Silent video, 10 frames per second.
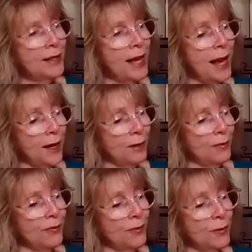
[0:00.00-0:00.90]

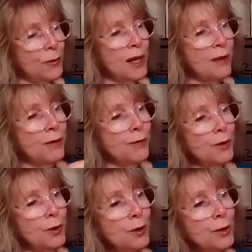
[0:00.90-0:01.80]
Now, we have a
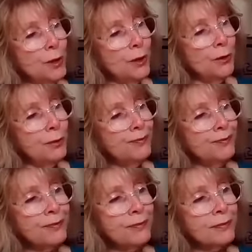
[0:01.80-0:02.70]
full moon
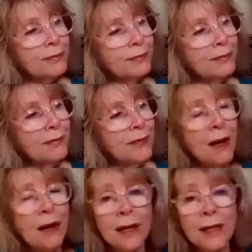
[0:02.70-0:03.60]

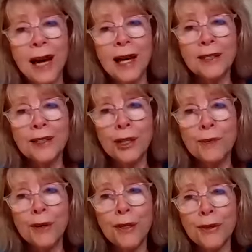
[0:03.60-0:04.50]
on
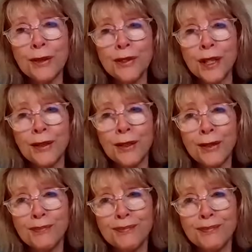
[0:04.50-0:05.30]
October 13th.